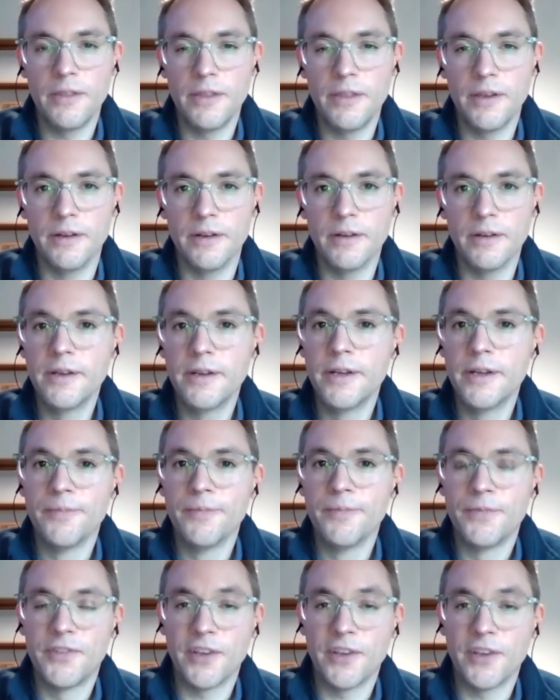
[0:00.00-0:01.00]
than
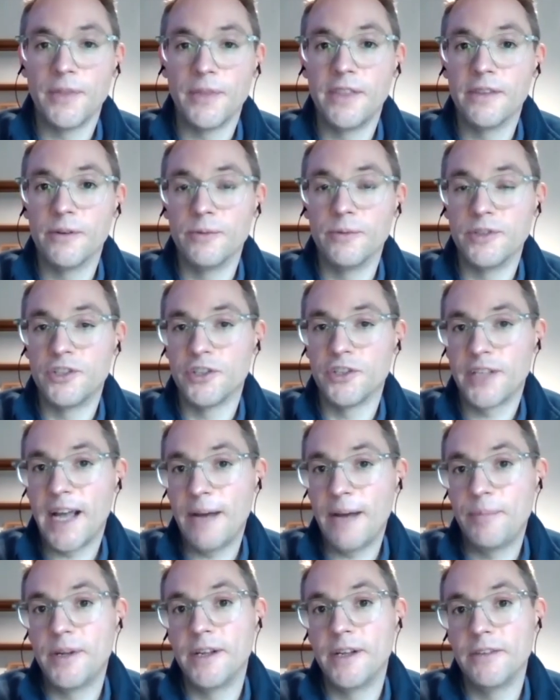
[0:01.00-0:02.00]
something that was just
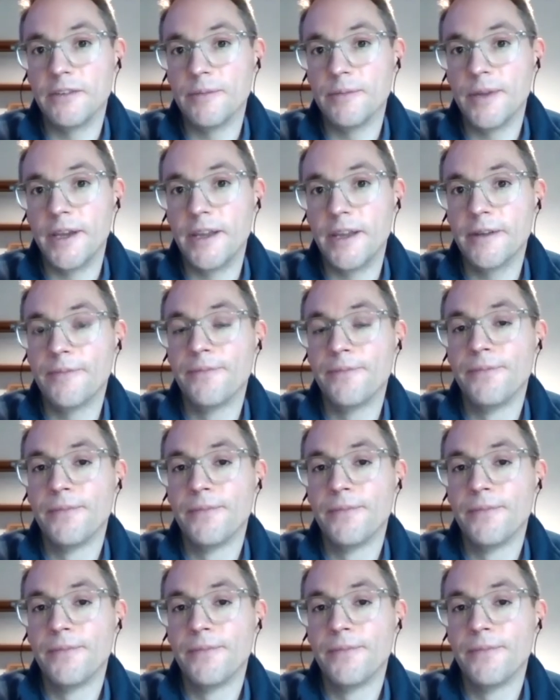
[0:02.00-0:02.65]
happening to me.